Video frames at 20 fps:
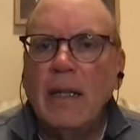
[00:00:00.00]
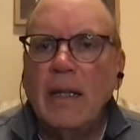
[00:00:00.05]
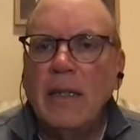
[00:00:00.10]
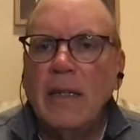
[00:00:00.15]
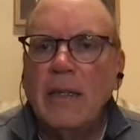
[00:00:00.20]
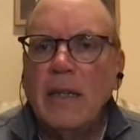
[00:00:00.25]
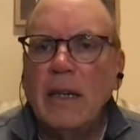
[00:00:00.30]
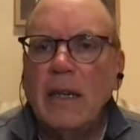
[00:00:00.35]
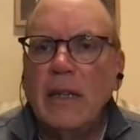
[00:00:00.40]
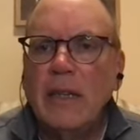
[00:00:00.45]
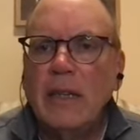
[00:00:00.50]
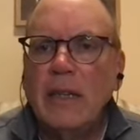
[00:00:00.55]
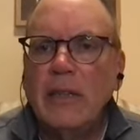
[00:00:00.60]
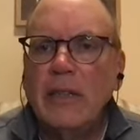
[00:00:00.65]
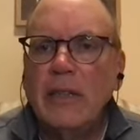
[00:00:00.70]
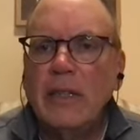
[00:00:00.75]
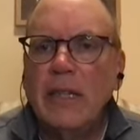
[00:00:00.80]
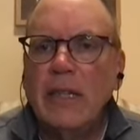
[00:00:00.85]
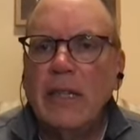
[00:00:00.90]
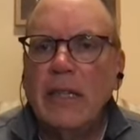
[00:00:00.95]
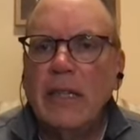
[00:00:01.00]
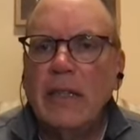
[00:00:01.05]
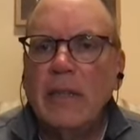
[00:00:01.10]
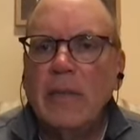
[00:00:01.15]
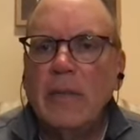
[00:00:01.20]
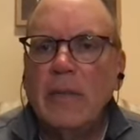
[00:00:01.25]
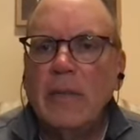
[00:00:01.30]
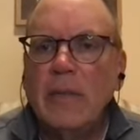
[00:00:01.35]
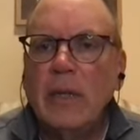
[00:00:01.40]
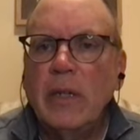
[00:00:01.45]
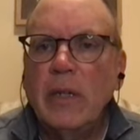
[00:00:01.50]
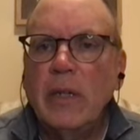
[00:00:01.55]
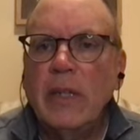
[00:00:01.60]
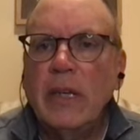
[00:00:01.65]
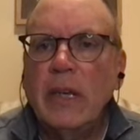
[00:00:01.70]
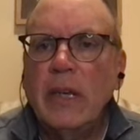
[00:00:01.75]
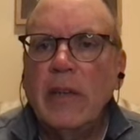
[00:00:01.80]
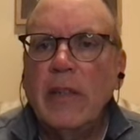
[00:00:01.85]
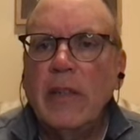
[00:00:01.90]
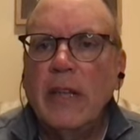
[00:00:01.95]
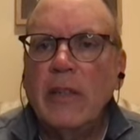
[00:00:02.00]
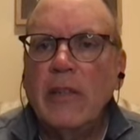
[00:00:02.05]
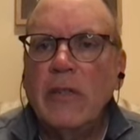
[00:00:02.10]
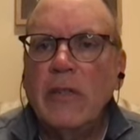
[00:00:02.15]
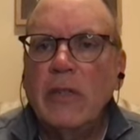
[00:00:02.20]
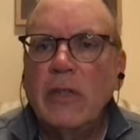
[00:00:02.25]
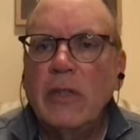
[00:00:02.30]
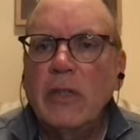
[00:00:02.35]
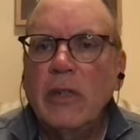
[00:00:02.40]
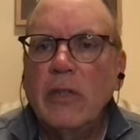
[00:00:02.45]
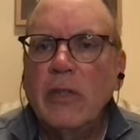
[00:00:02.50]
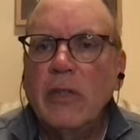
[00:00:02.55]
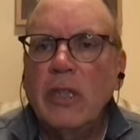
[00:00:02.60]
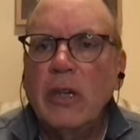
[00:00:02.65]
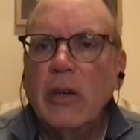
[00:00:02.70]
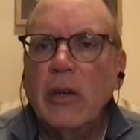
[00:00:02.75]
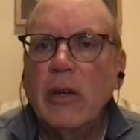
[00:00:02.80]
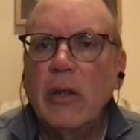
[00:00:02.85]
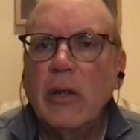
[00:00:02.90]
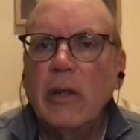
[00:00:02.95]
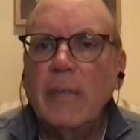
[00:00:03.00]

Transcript: to understand it, but yeah, that's for you, Cheryl.